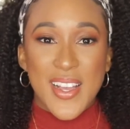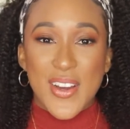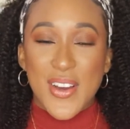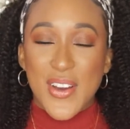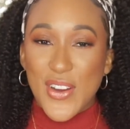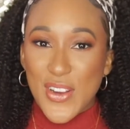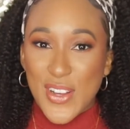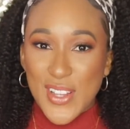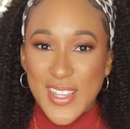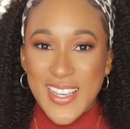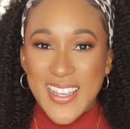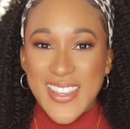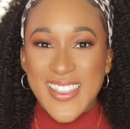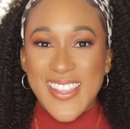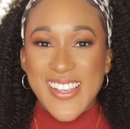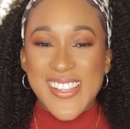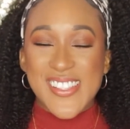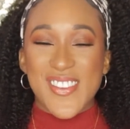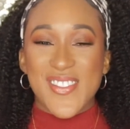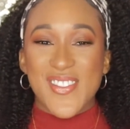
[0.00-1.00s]
curly,
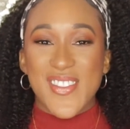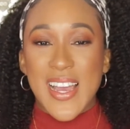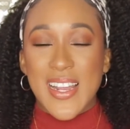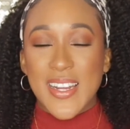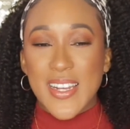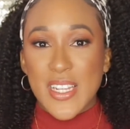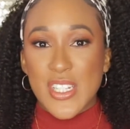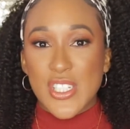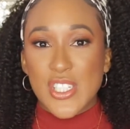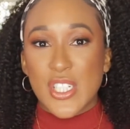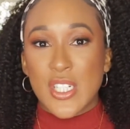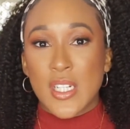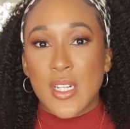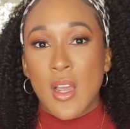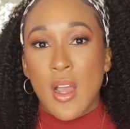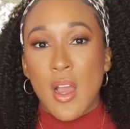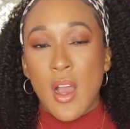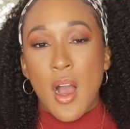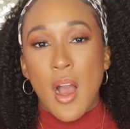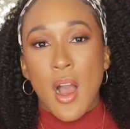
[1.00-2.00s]
things of that nature.
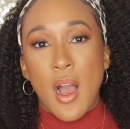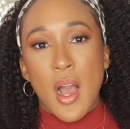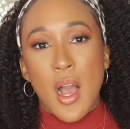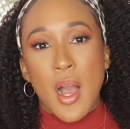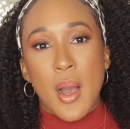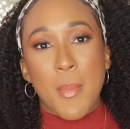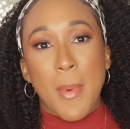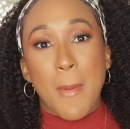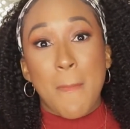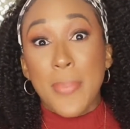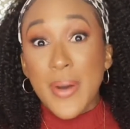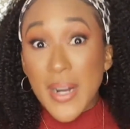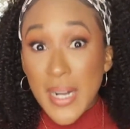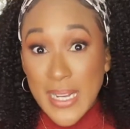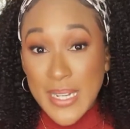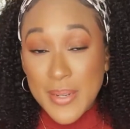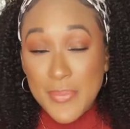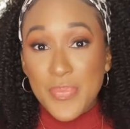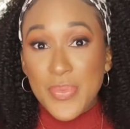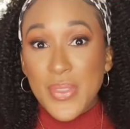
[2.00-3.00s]

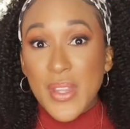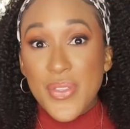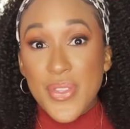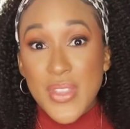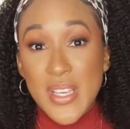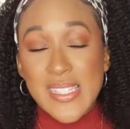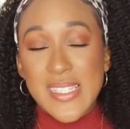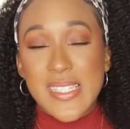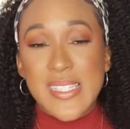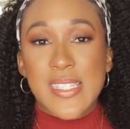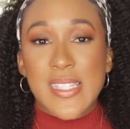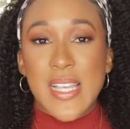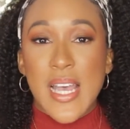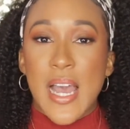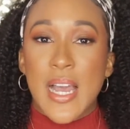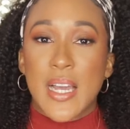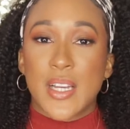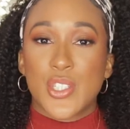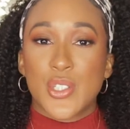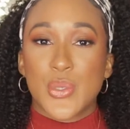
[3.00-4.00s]
But this is
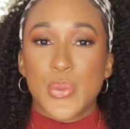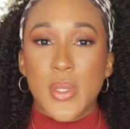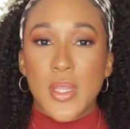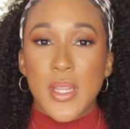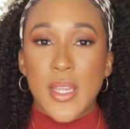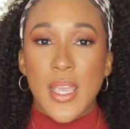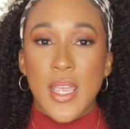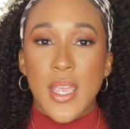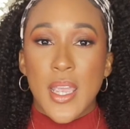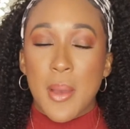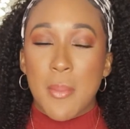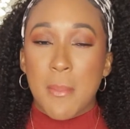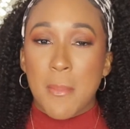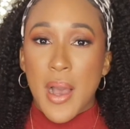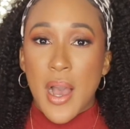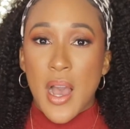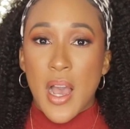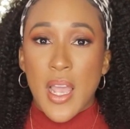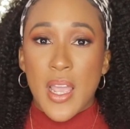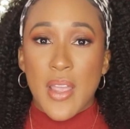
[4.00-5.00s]
actually
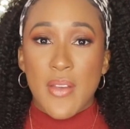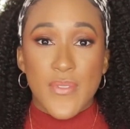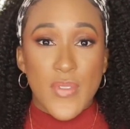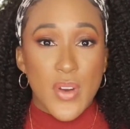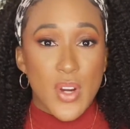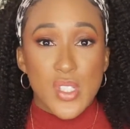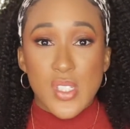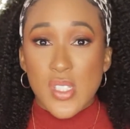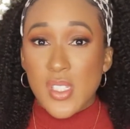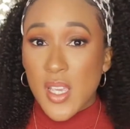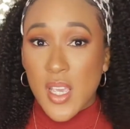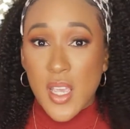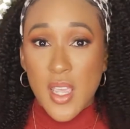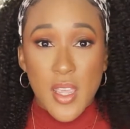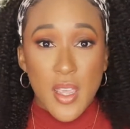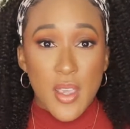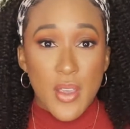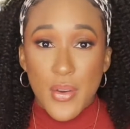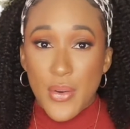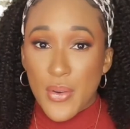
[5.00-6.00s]
my first
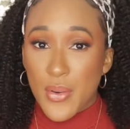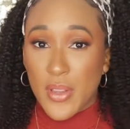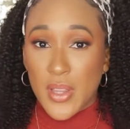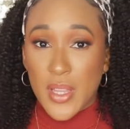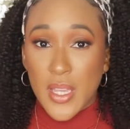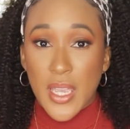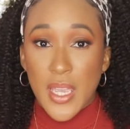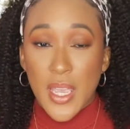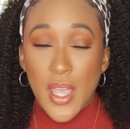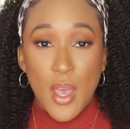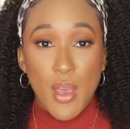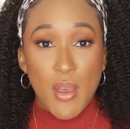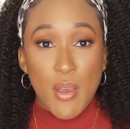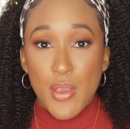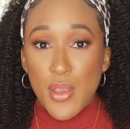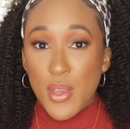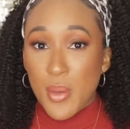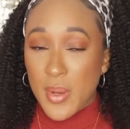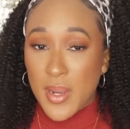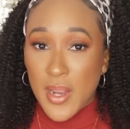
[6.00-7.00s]
kinky curly
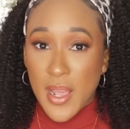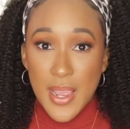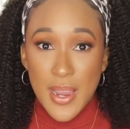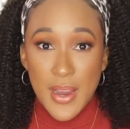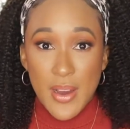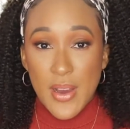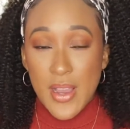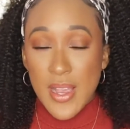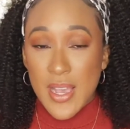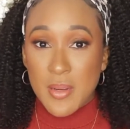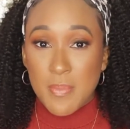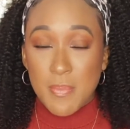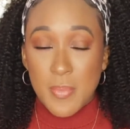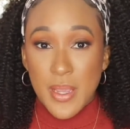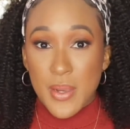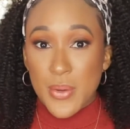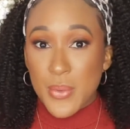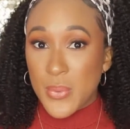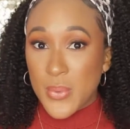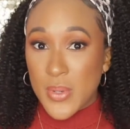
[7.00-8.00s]
human hair
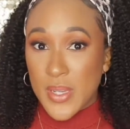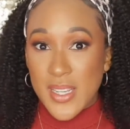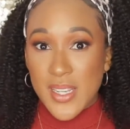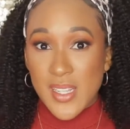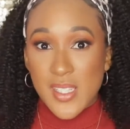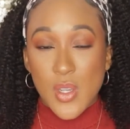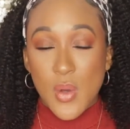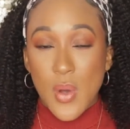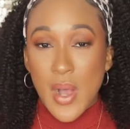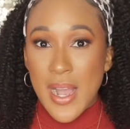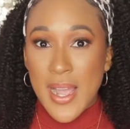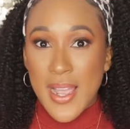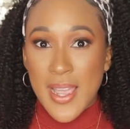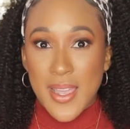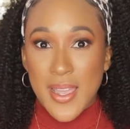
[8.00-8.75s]
headband wig. So I